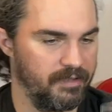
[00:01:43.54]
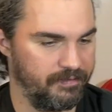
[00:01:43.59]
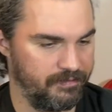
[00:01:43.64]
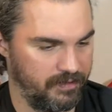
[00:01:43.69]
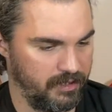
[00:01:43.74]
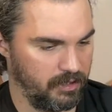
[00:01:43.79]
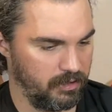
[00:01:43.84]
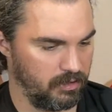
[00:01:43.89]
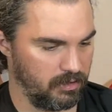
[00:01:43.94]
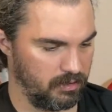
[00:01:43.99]
a
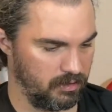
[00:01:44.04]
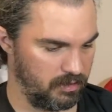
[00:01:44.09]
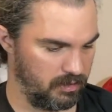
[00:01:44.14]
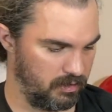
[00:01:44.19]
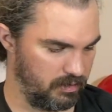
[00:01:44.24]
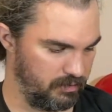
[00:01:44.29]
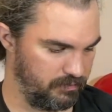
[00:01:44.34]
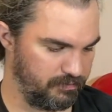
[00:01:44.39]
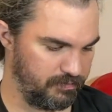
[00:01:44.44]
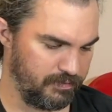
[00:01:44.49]
finger
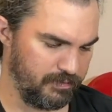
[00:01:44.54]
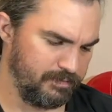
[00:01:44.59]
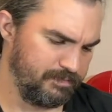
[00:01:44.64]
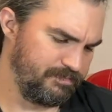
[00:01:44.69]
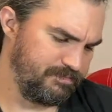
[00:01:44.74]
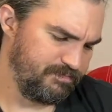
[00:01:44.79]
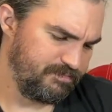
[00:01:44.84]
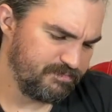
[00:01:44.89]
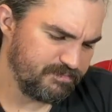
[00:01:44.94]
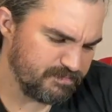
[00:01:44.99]
of
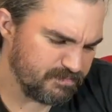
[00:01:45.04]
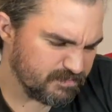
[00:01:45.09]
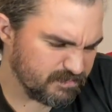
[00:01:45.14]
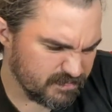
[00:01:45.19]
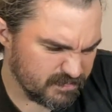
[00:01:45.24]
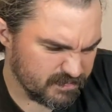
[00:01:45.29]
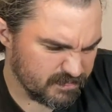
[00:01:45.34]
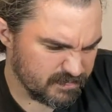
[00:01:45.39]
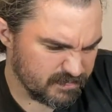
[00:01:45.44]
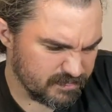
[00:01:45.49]

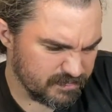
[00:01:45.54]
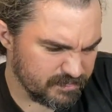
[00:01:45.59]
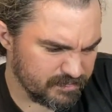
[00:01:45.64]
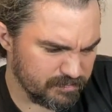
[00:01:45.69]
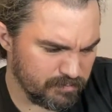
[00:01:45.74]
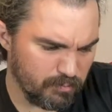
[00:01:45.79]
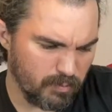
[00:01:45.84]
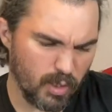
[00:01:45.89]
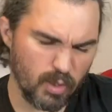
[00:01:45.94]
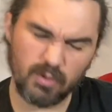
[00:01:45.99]

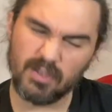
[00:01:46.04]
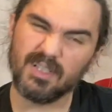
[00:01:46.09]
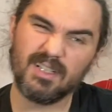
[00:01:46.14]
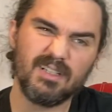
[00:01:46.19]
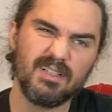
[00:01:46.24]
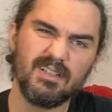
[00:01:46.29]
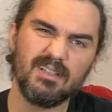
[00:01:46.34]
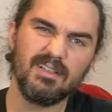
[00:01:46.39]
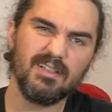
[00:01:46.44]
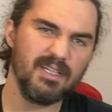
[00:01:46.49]

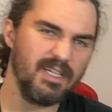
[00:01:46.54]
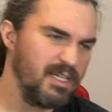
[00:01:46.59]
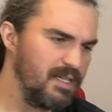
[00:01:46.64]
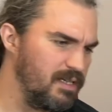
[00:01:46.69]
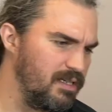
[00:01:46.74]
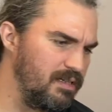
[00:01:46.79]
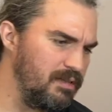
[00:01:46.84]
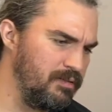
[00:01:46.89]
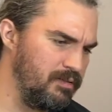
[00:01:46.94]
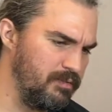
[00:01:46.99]
mocha
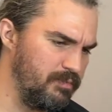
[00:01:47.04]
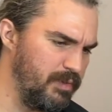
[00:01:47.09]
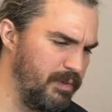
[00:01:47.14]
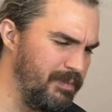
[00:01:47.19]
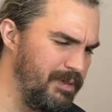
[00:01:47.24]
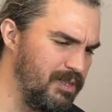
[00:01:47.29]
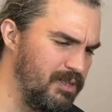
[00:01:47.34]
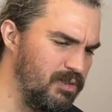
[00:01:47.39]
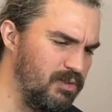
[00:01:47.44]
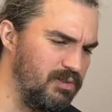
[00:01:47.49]
head.
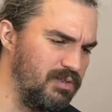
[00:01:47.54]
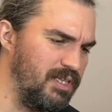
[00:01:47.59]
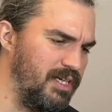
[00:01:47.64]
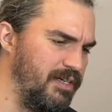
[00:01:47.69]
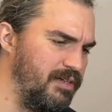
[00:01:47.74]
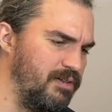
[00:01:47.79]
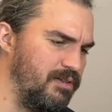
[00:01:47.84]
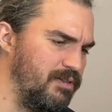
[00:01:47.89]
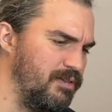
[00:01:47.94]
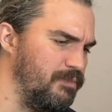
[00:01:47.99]
Maybe a little
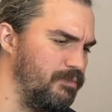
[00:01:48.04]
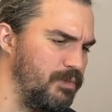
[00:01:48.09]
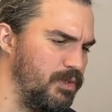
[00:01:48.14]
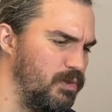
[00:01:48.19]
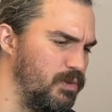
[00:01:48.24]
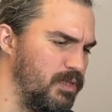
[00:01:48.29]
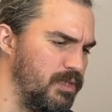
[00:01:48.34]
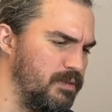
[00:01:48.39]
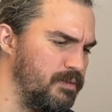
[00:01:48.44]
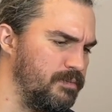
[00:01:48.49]
lighter than
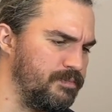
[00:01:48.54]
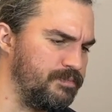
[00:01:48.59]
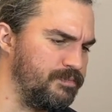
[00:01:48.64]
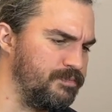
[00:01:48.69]
mocha.